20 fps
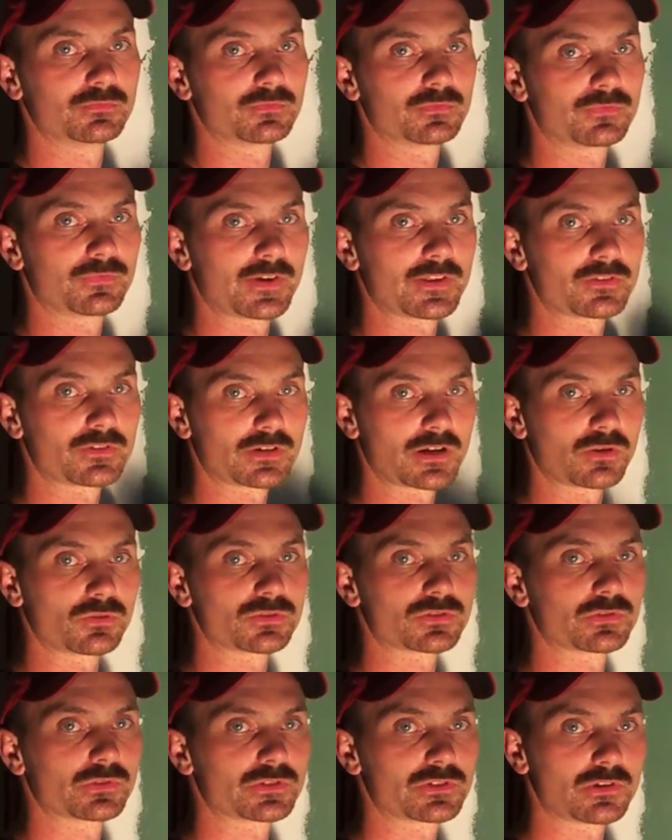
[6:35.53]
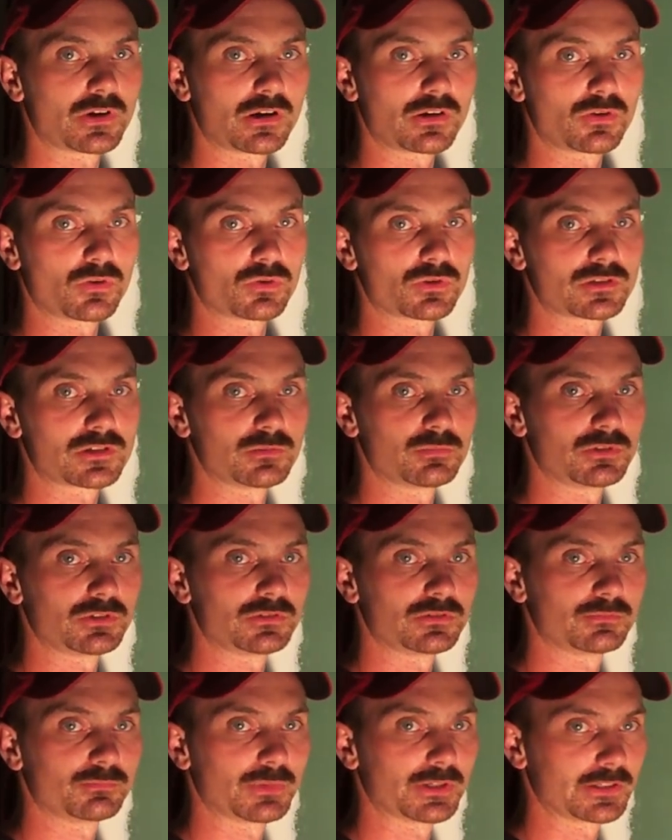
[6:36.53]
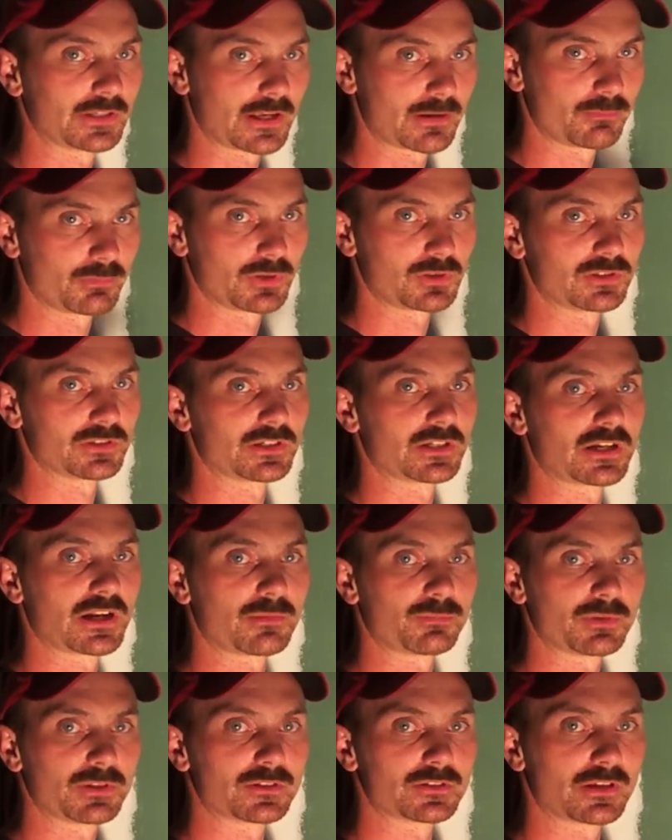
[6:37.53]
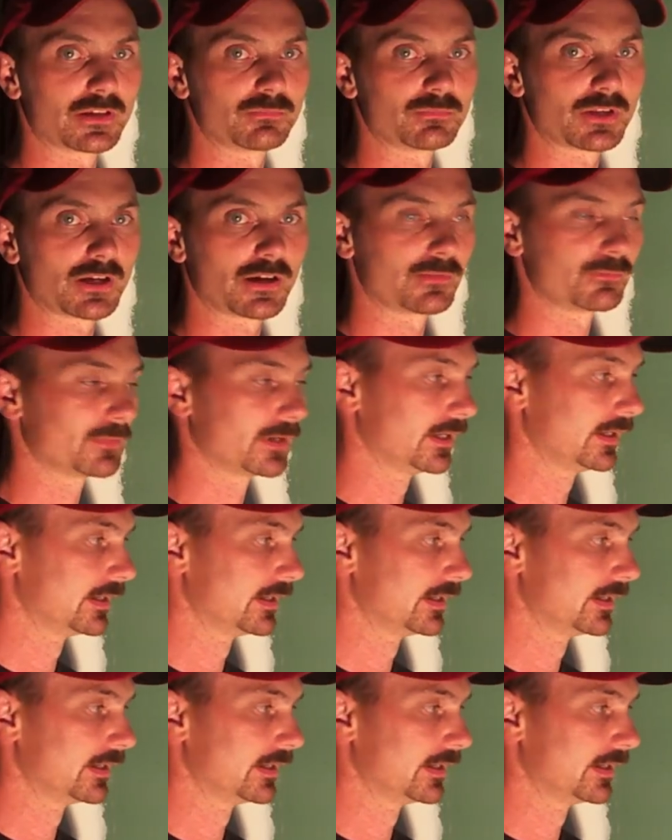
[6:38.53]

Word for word: feather it out so it's not noticeable, but yet building it up at the same time.